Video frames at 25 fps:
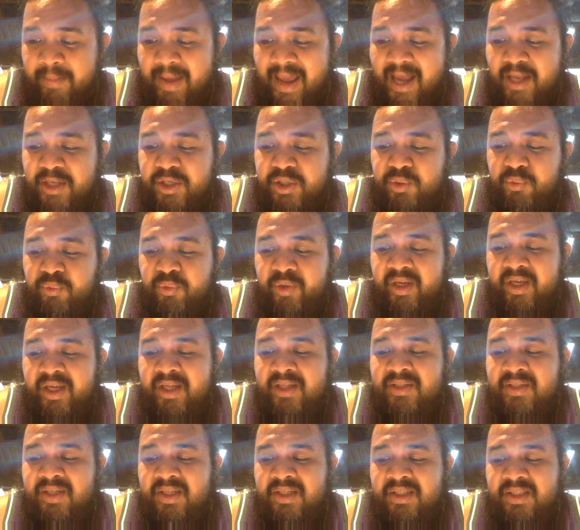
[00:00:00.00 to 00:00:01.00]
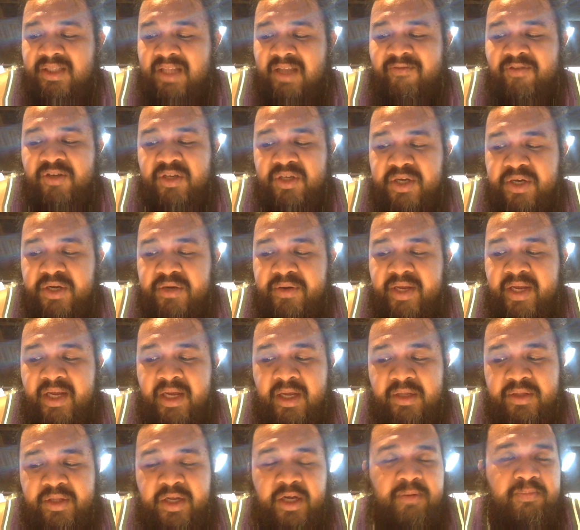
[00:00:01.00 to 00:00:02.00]
Andrew Wiggins and Stephen Curry,
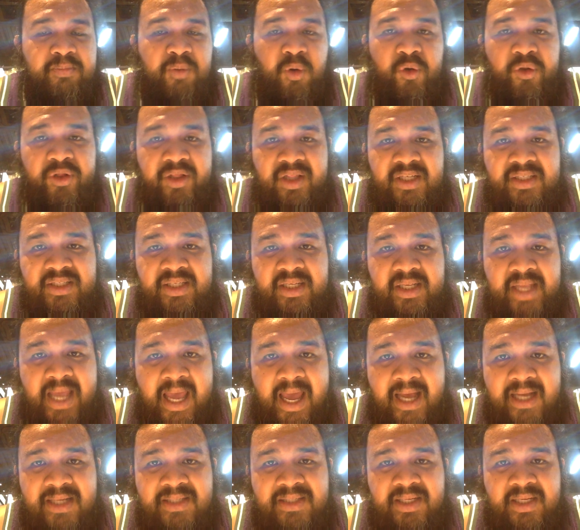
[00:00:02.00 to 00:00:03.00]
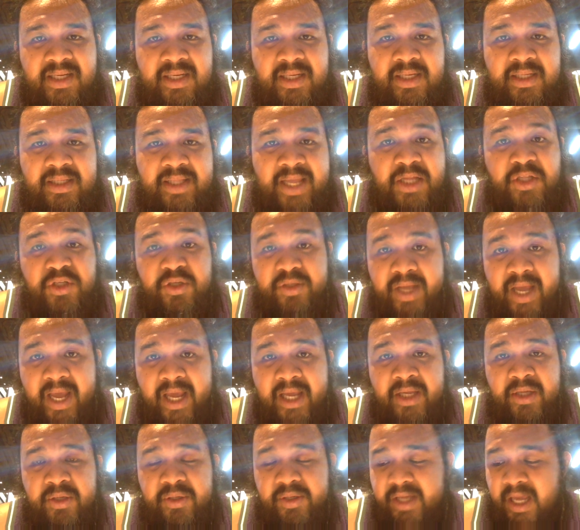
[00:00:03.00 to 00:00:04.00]
they're both listed as a
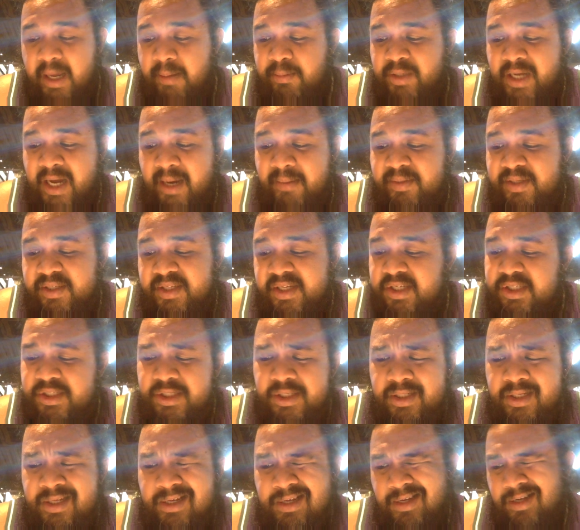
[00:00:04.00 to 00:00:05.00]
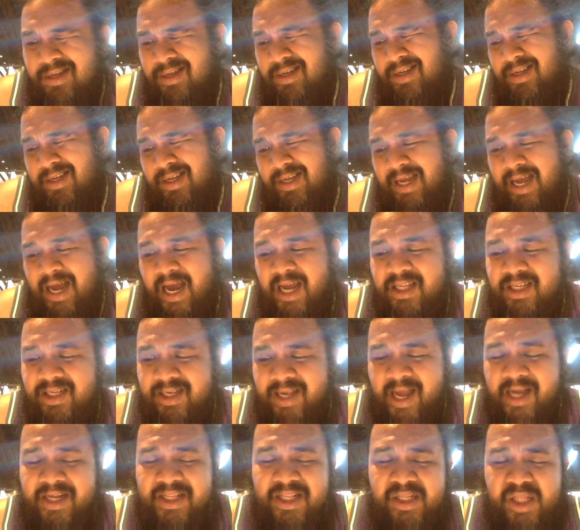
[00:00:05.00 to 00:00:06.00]
day-to-day or game-time decision. Highly
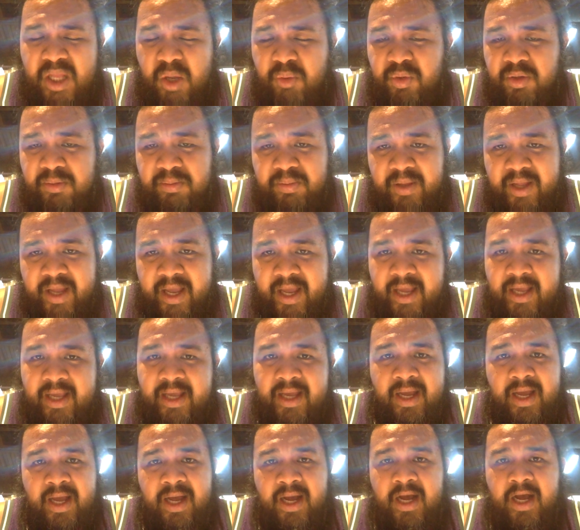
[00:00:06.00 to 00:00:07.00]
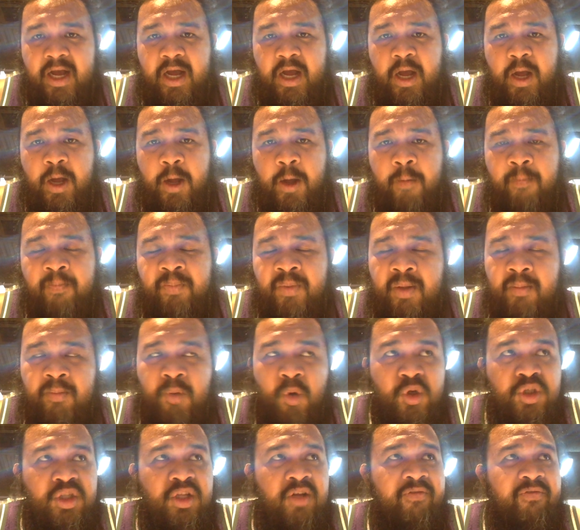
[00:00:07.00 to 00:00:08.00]
likely they will play.
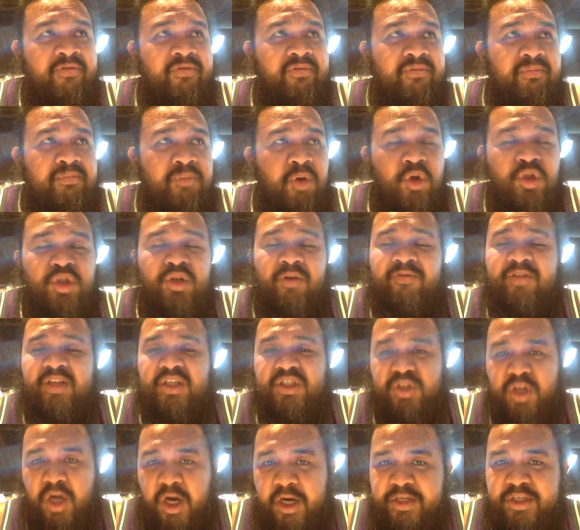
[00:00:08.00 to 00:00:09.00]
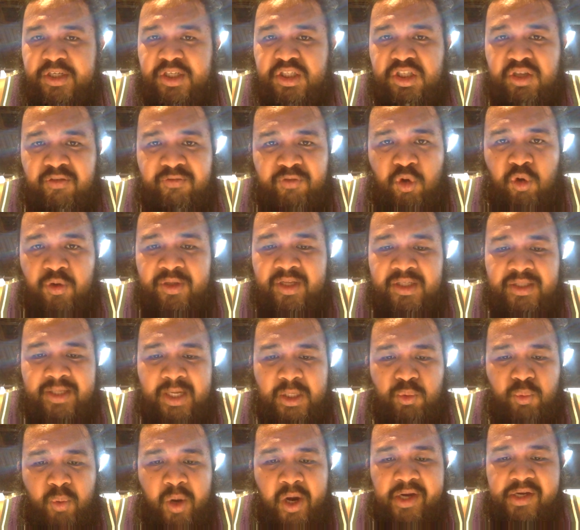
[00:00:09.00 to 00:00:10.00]
Most of the starters of Golden
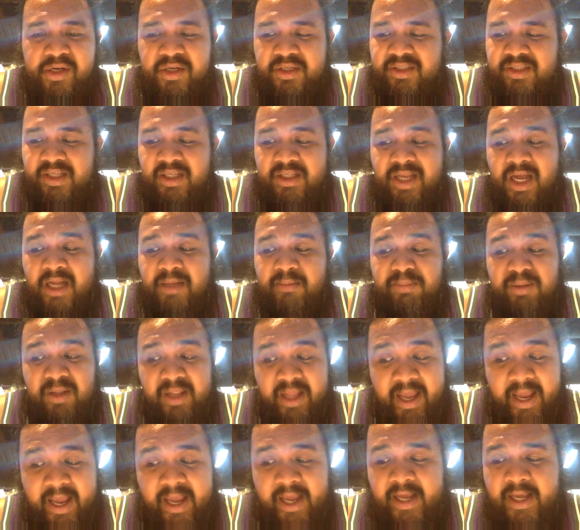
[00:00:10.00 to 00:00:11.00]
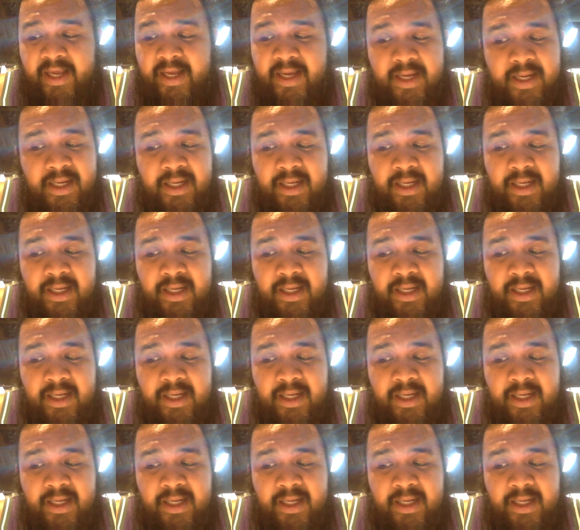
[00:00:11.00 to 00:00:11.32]
State Warriors did not play.